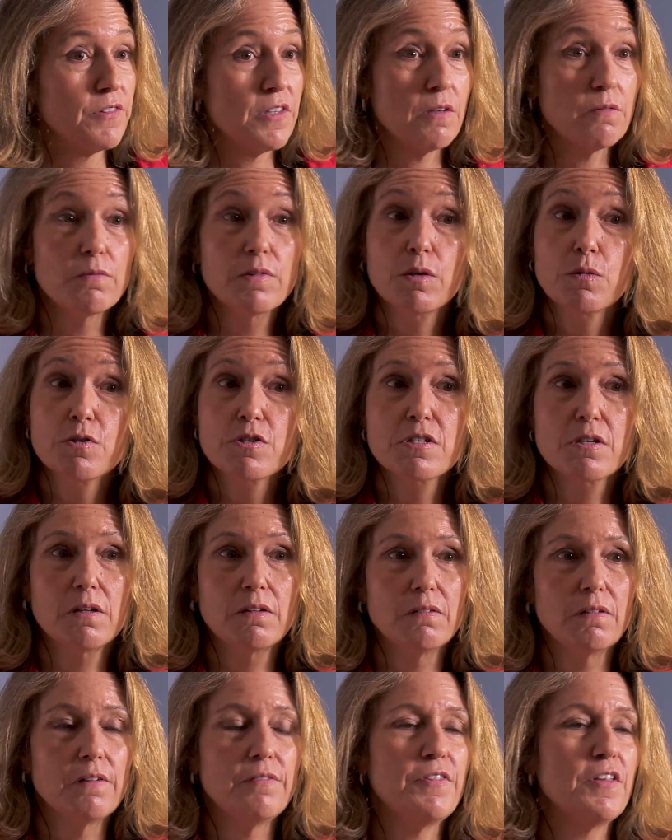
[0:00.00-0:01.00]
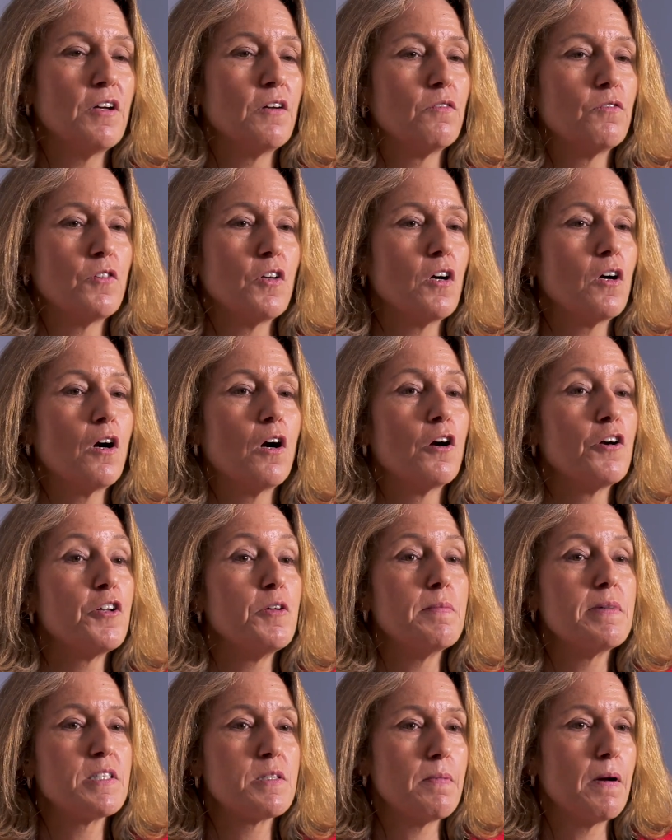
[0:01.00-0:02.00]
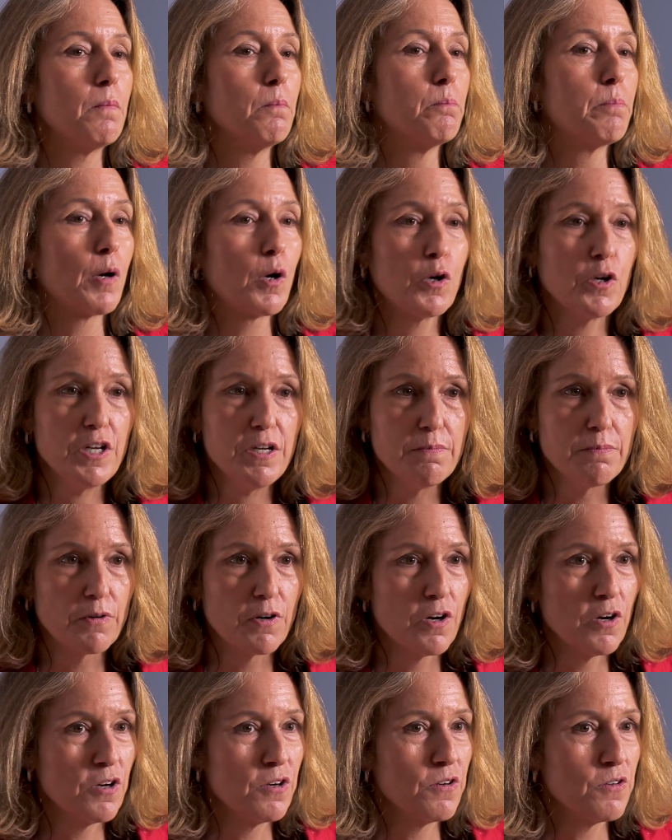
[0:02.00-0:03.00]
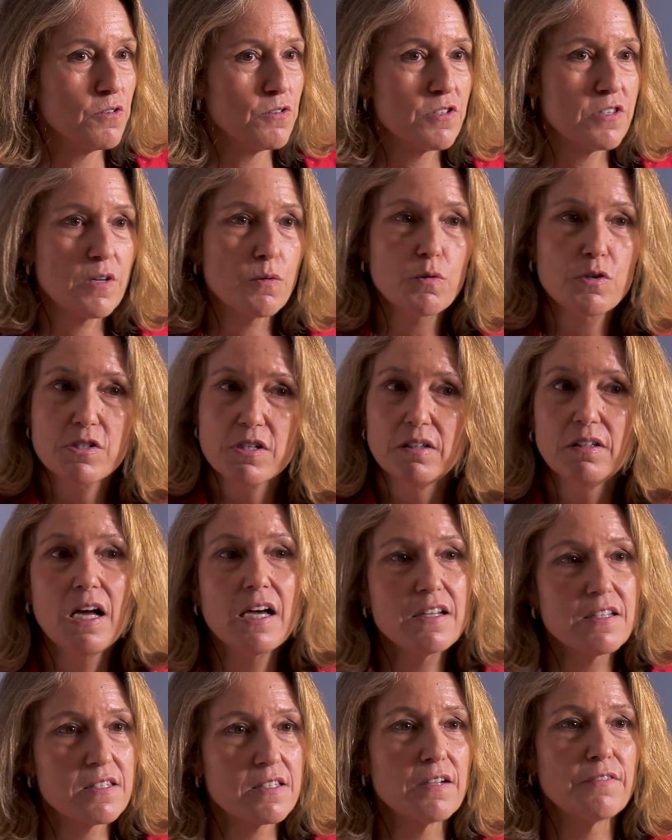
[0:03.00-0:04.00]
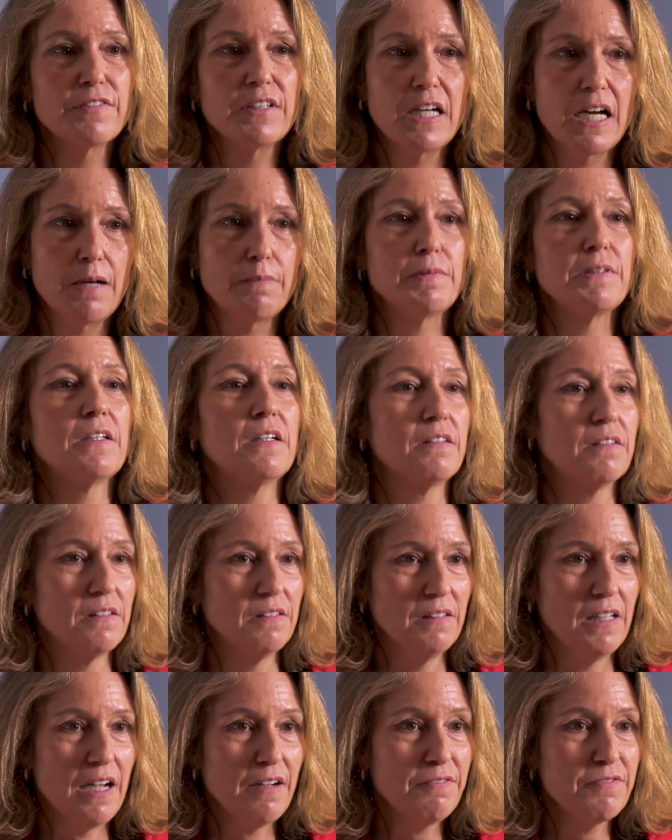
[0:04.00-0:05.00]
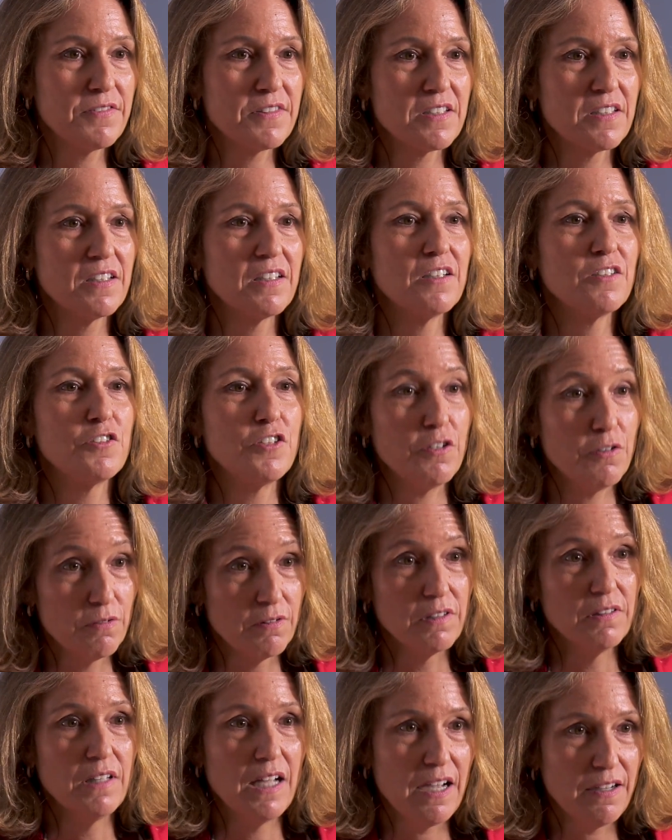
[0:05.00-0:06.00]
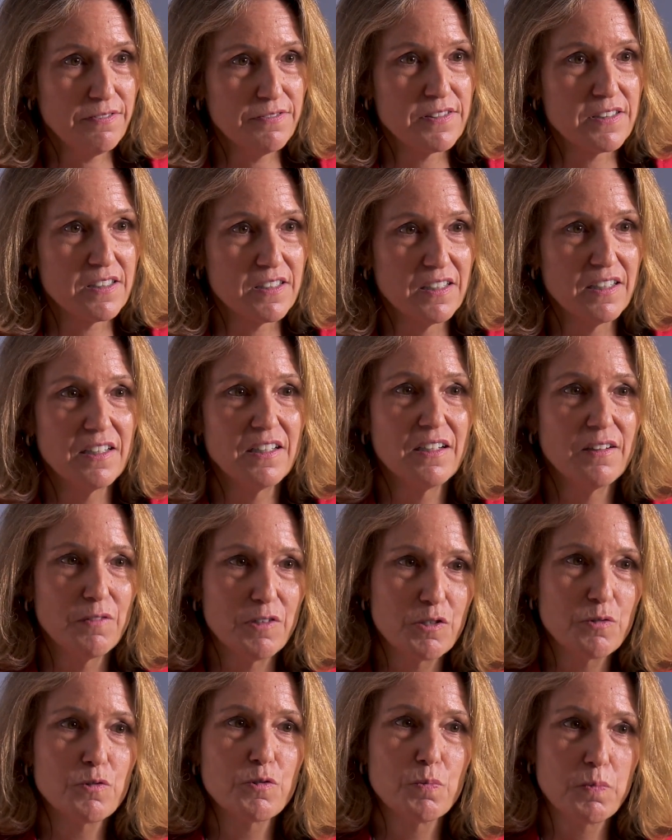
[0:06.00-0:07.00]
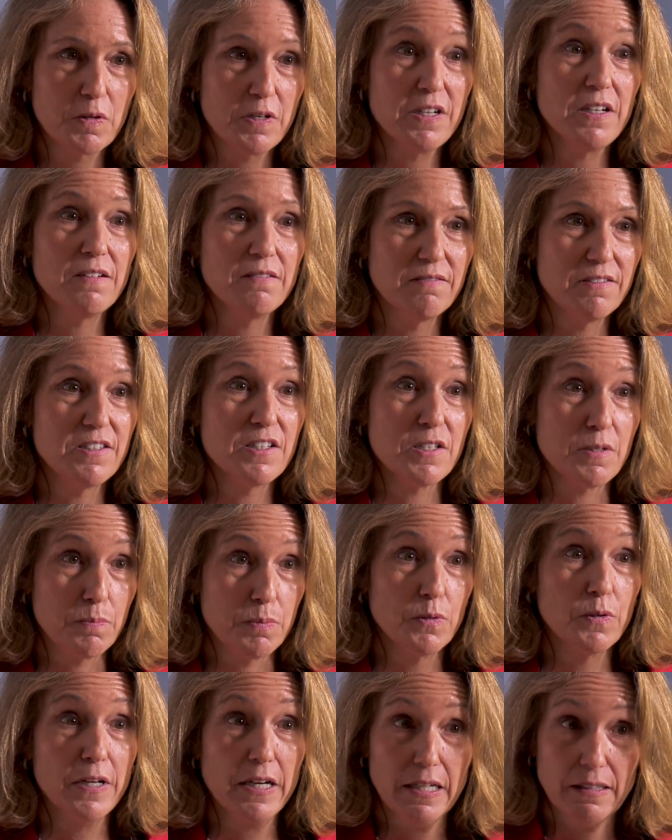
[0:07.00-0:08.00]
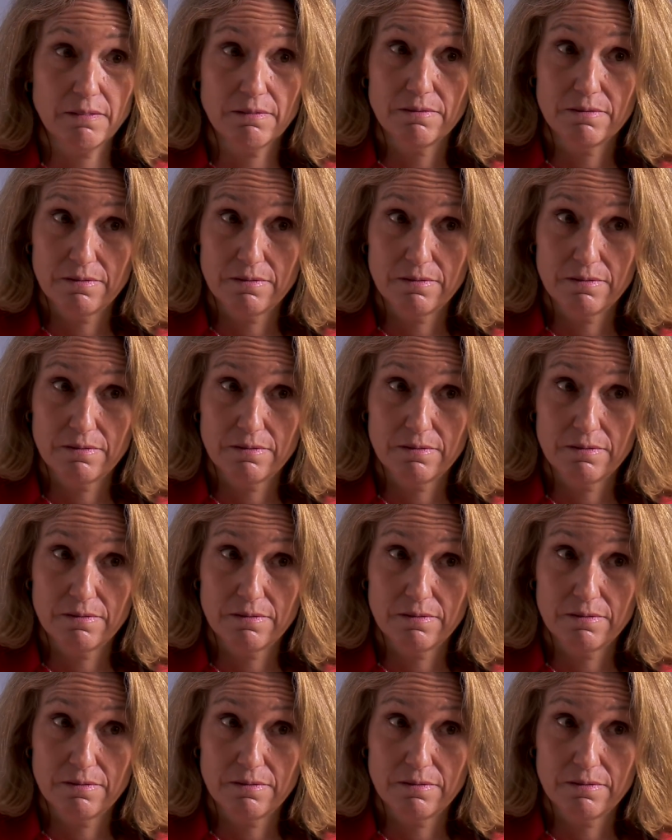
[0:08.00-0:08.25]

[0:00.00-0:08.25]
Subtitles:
There was the arguments about Bernie bros. There was a lot of stuff that happened on the left, to the left, which was pretty disappointing.